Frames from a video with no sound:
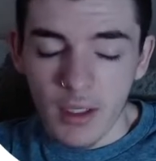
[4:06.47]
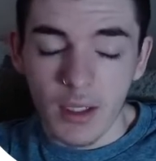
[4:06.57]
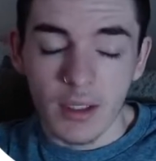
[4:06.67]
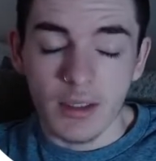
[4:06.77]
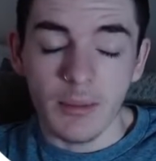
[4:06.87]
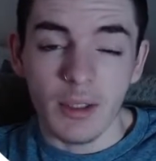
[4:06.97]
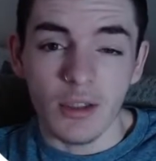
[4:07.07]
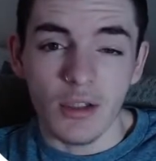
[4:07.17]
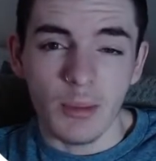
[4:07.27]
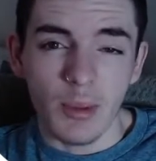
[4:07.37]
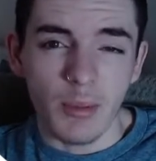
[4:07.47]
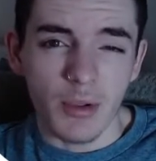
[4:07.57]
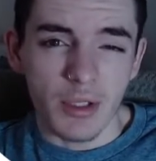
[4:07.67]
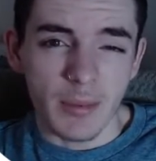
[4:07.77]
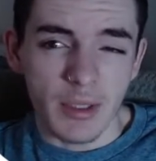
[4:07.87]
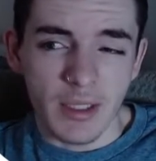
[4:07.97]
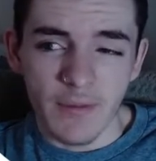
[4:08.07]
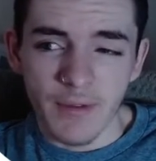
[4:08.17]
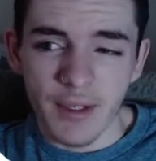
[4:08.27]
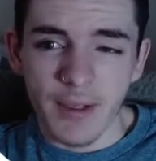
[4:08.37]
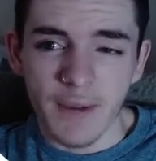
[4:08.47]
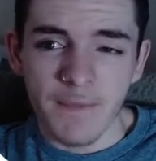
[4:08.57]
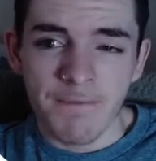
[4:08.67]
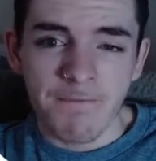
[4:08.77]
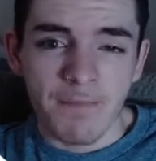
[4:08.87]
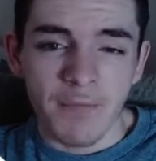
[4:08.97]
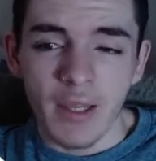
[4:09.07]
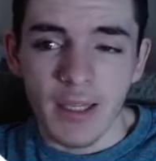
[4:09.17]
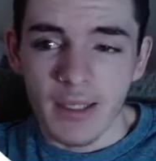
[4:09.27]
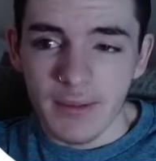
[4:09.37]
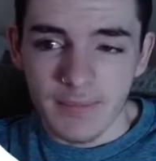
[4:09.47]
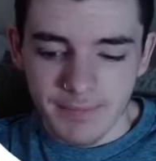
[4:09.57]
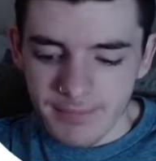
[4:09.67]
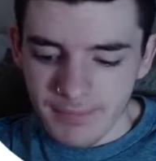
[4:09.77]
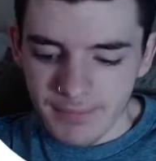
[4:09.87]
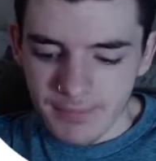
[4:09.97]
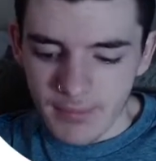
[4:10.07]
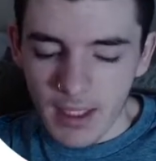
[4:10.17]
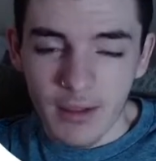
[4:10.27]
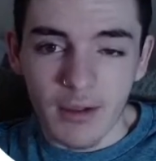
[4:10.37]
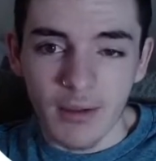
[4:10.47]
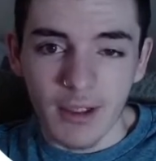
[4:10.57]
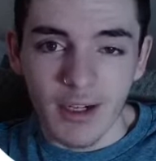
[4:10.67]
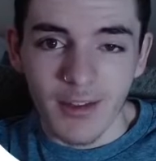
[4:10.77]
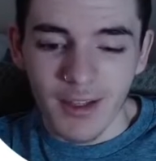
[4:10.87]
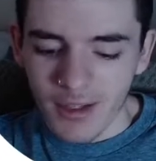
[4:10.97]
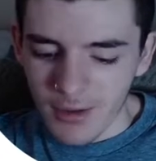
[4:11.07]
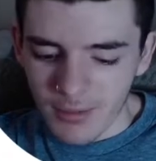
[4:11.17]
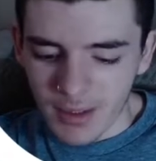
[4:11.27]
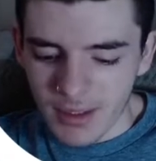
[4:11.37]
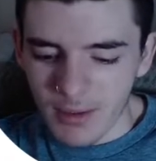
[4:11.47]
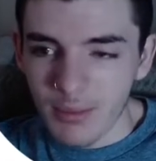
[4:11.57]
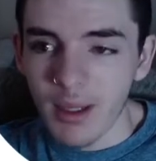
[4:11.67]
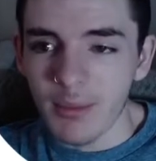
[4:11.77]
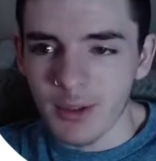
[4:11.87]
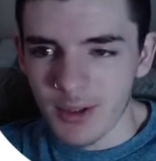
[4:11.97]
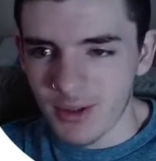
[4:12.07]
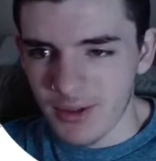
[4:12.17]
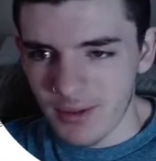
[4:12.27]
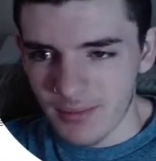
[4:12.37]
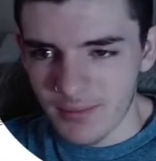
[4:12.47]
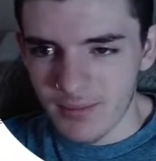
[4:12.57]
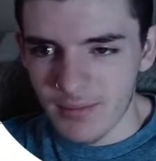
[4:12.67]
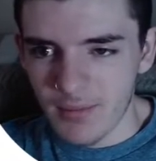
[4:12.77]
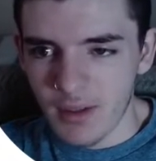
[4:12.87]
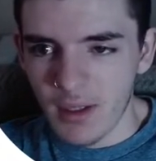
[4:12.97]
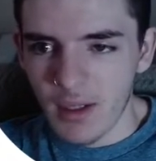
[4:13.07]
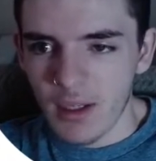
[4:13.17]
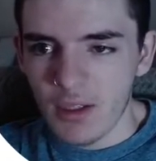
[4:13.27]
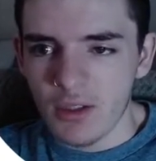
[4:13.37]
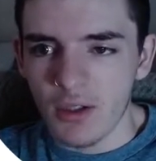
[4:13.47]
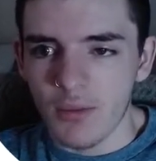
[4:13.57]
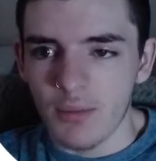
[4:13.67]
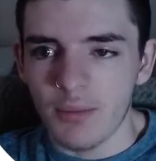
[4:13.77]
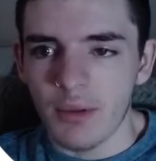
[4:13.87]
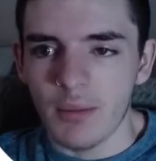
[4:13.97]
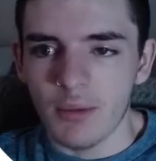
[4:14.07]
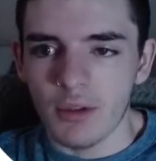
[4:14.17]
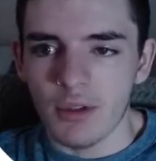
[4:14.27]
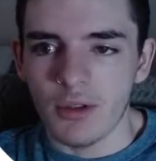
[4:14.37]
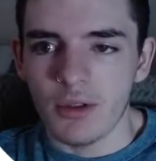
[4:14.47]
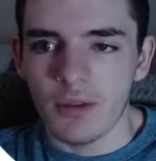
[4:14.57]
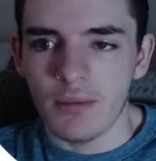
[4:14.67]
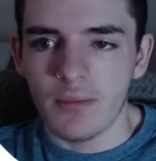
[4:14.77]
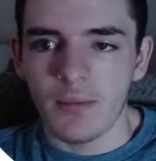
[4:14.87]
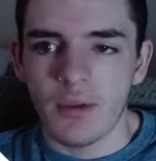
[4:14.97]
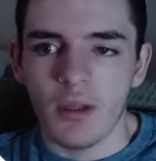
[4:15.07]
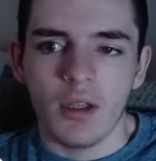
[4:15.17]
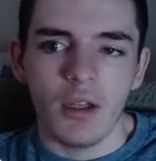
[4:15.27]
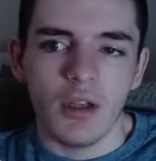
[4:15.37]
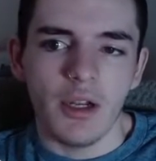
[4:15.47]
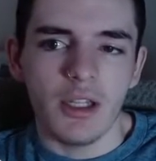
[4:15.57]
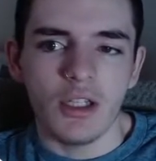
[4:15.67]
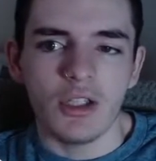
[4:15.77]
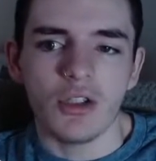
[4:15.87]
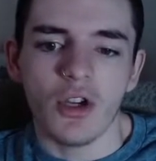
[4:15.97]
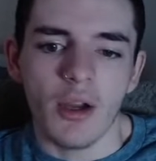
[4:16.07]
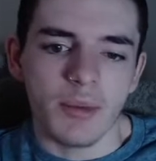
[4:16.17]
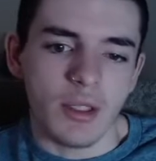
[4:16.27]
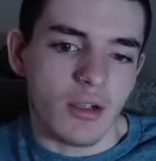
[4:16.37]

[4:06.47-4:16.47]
something a little bit more specific. Like, I don't know, I gotta think here. Let's say plumber shirt. So, plumber shirt. A lot of these shops that are